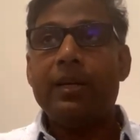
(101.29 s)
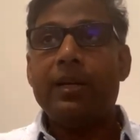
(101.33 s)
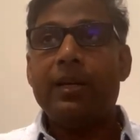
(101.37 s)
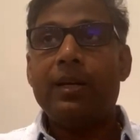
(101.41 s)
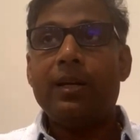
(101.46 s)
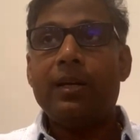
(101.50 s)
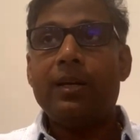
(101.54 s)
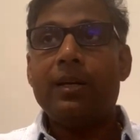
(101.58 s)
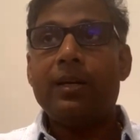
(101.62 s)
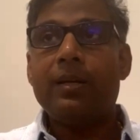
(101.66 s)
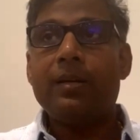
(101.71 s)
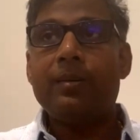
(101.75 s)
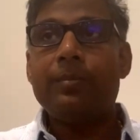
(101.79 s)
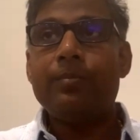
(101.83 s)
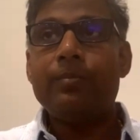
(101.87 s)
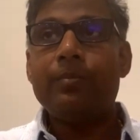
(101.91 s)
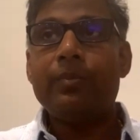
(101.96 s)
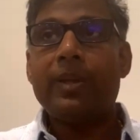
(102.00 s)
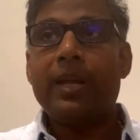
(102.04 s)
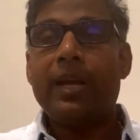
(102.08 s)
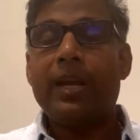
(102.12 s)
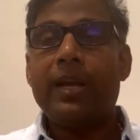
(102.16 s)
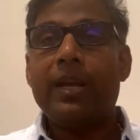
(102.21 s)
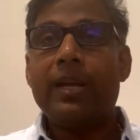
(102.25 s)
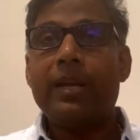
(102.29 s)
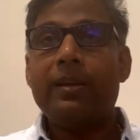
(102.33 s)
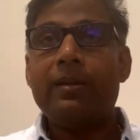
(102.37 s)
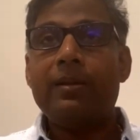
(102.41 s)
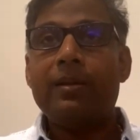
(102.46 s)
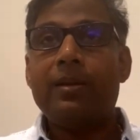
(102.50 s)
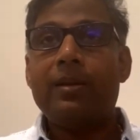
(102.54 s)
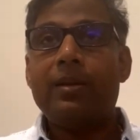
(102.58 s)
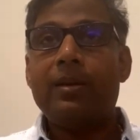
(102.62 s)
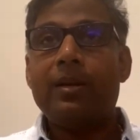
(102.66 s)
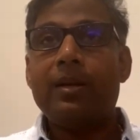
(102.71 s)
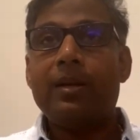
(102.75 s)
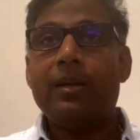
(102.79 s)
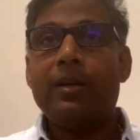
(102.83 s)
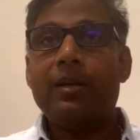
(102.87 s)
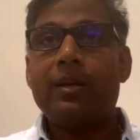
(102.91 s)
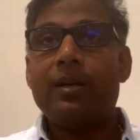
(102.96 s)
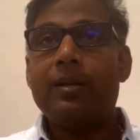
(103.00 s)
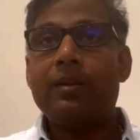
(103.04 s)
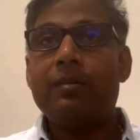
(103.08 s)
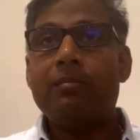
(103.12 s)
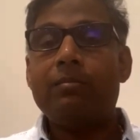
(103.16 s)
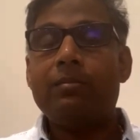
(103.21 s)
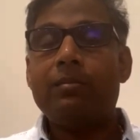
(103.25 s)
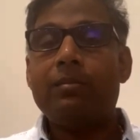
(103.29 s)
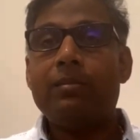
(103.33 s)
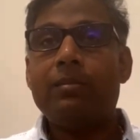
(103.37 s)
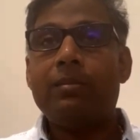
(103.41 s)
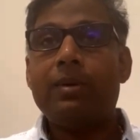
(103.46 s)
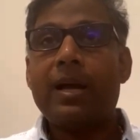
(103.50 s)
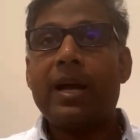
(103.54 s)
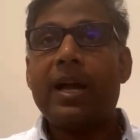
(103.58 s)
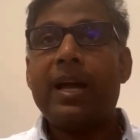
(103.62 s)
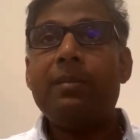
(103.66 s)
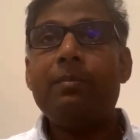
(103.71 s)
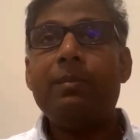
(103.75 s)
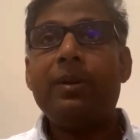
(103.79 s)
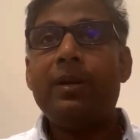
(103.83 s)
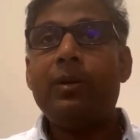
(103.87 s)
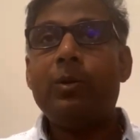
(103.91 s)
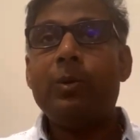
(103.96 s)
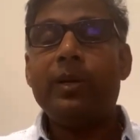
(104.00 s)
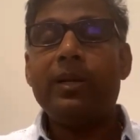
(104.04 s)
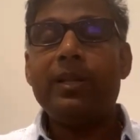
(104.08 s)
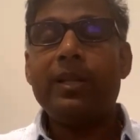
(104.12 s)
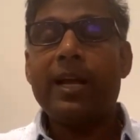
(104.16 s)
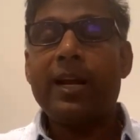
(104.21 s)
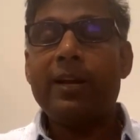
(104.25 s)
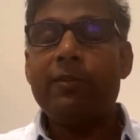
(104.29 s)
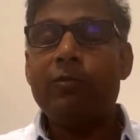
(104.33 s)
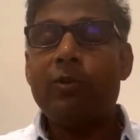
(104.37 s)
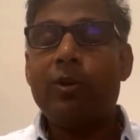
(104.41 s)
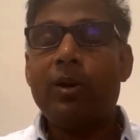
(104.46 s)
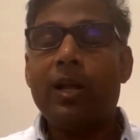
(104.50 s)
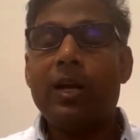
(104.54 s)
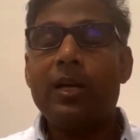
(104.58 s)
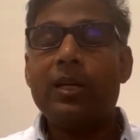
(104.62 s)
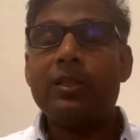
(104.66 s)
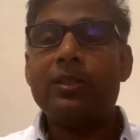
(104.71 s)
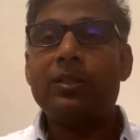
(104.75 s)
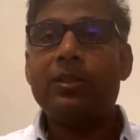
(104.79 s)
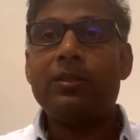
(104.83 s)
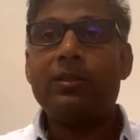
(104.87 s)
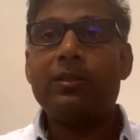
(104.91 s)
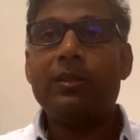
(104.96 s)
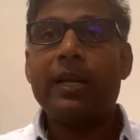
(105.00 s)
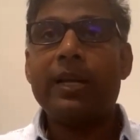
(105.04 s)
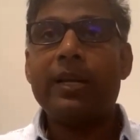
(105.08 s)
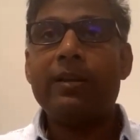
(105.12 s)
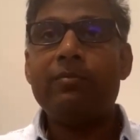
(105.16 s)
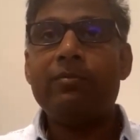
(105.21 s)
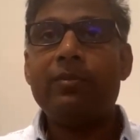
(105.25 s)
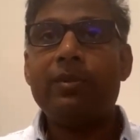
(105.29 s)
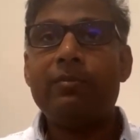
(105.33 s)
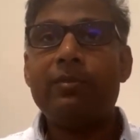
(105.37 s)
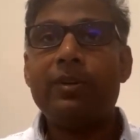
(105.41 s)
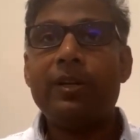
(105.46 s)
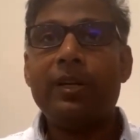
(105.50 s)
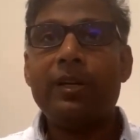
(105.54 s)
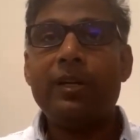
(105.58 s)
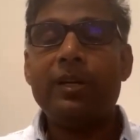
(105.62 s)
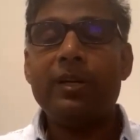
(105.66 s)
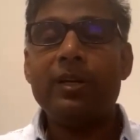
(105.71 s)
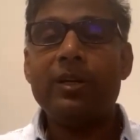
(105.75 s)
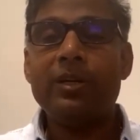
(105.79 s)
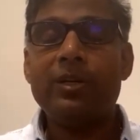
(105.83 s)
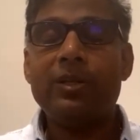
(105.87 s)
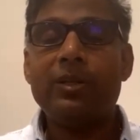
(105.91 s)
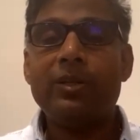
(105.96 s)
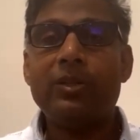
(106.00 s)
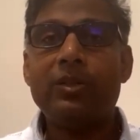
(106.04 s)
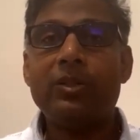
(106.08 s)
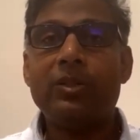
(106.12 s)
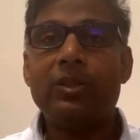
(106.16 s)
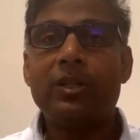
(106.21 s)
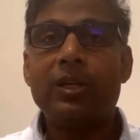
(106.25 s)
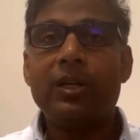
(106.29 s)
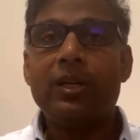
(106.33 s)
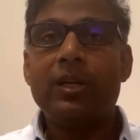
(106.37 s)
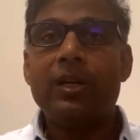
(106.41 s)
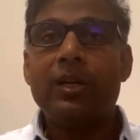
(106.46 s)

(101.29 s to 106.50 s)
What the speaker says: And I have been doing that for last 10, 15 years.